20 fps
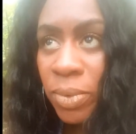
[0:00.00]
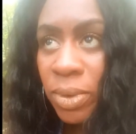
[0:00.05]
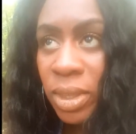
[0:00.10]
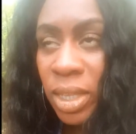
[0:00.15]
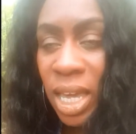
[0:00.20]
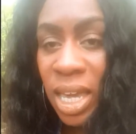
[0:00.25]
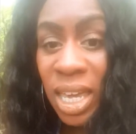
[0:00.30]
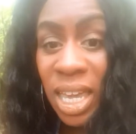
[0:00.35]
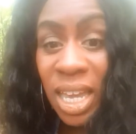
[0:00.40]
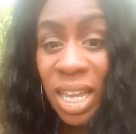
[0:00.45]

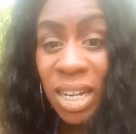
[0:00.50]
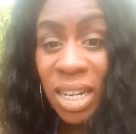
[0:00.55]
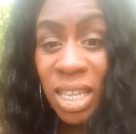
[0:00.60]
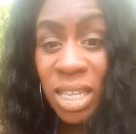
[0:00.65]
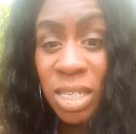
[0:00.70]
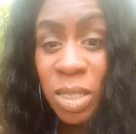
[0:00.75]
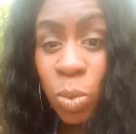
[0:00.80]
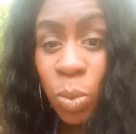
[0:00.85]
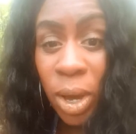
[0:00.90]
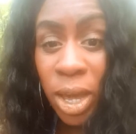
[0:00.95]
thinking
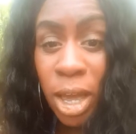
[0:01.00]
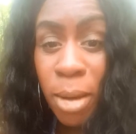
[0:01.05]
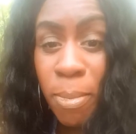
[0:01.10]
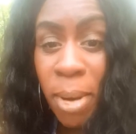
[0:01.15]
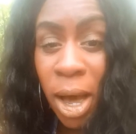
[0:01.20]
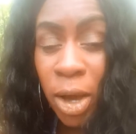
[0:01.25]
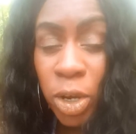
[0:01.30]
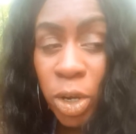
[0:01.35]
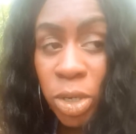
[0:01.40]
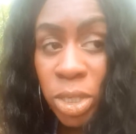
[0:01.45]
this way
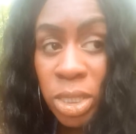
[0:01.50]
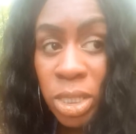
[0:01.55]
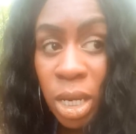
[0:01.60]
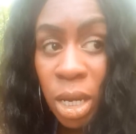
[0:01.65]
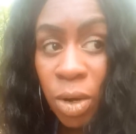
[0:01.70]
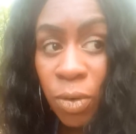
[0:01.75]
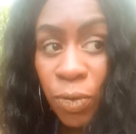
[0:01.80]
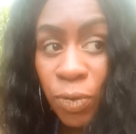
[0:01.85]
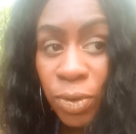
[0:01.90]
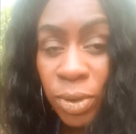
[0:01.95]
about
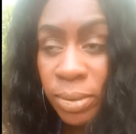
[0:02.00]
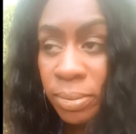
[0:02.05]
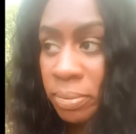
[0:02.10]
yourself.